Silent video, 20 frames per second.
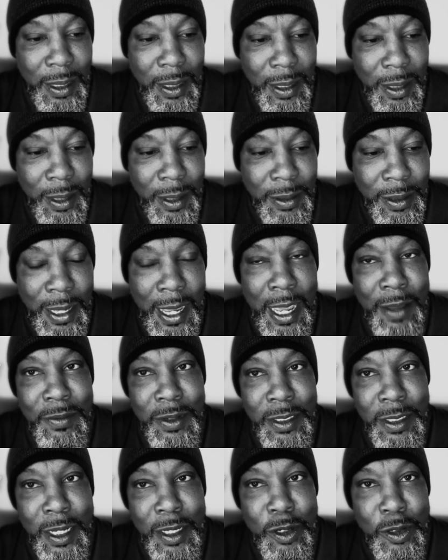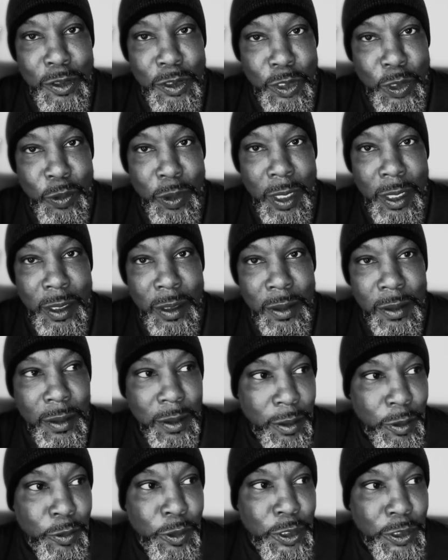And to have it done on screen,
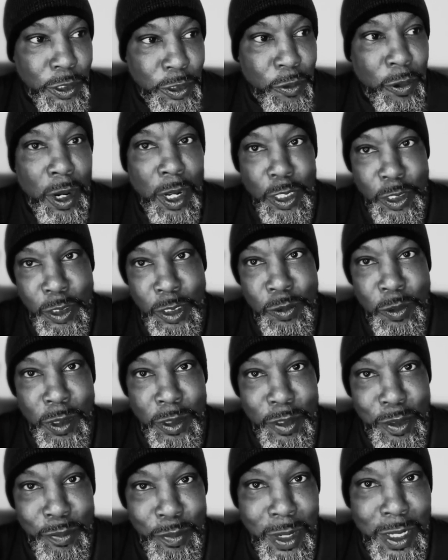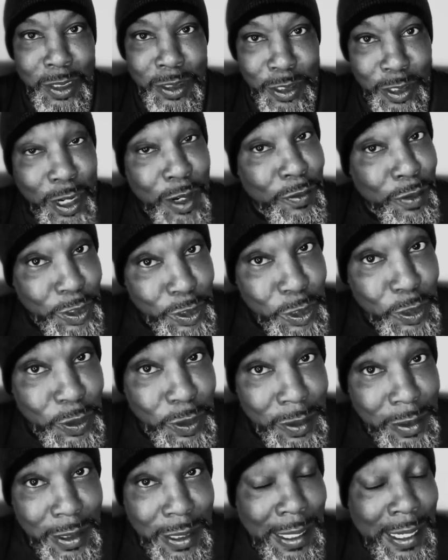Richard Roundtree's one of the best to ever do
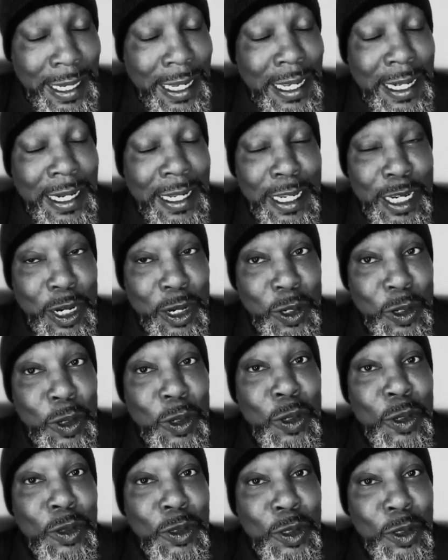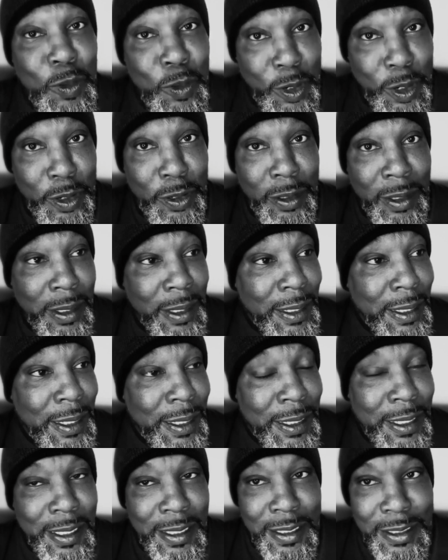it. He didn't care who you were,
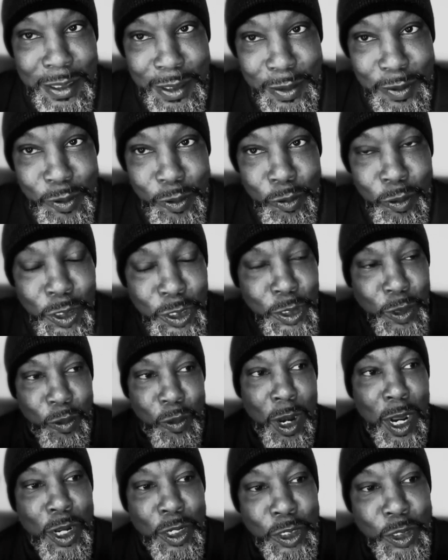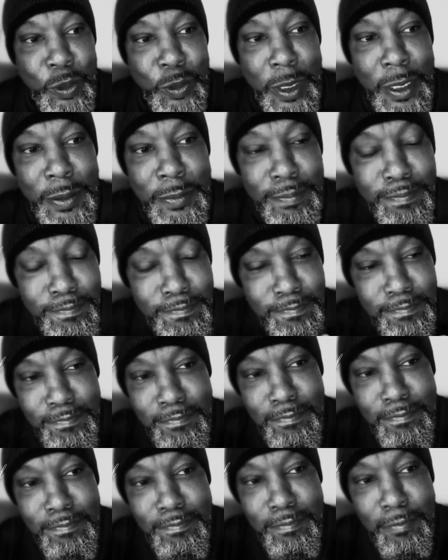because Richard Roundtree,
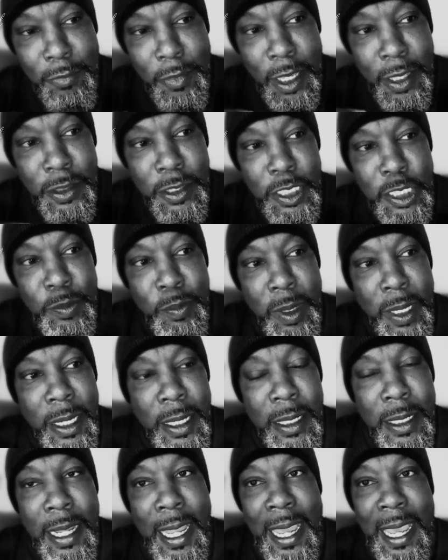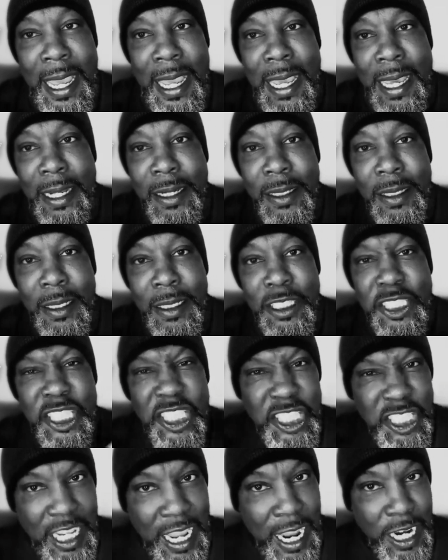this man had
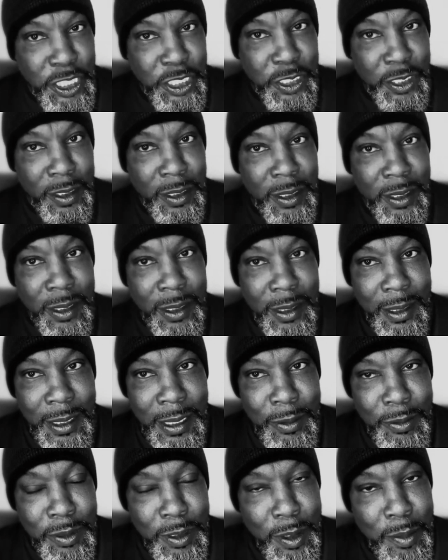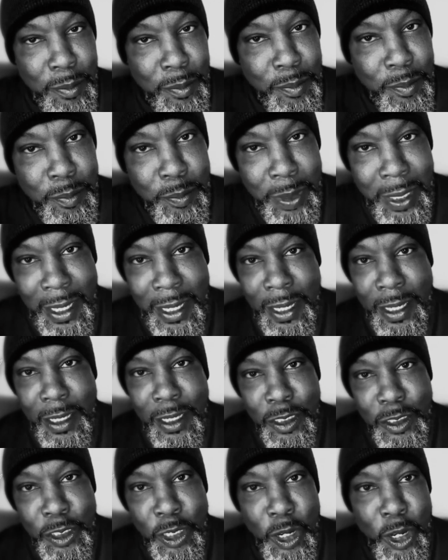stature. He was a
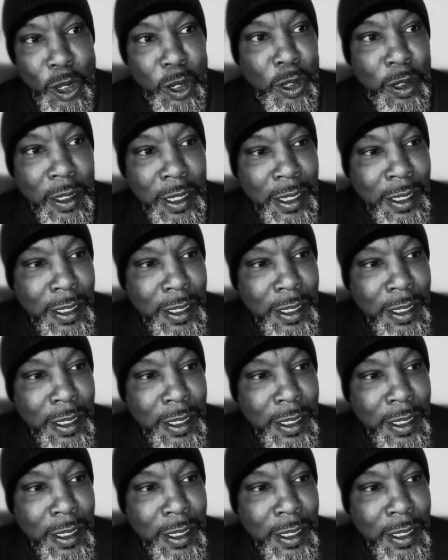big, tall.